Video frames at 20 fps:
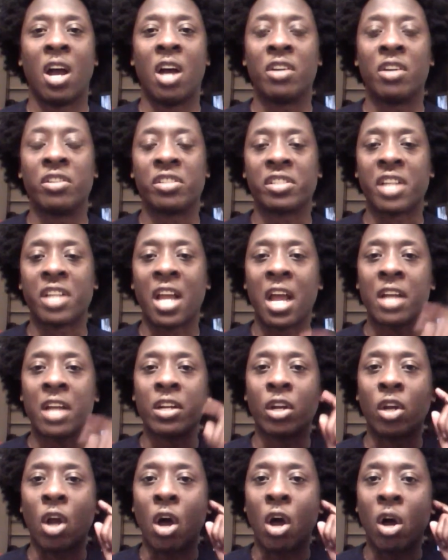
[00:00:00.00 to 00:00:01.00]
understand the
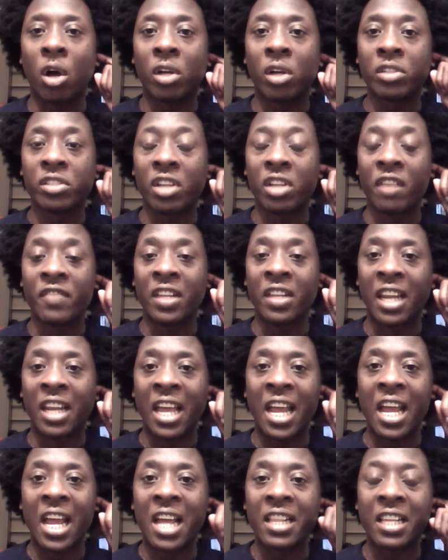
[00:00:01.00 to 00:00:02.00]
laws of the
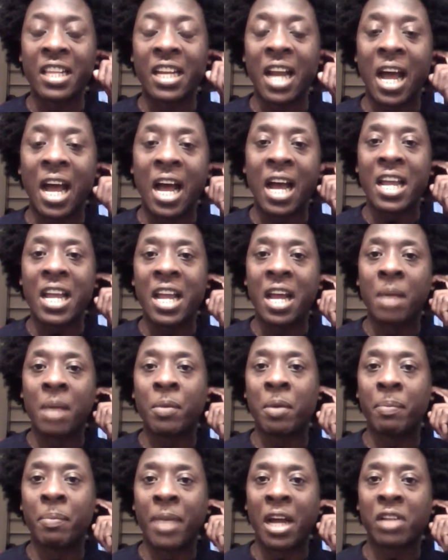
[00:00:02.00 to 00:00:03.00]
land that I am
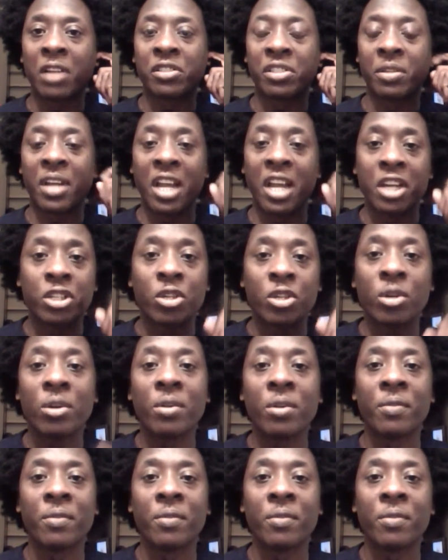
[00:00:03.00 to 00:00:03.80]
about to enter,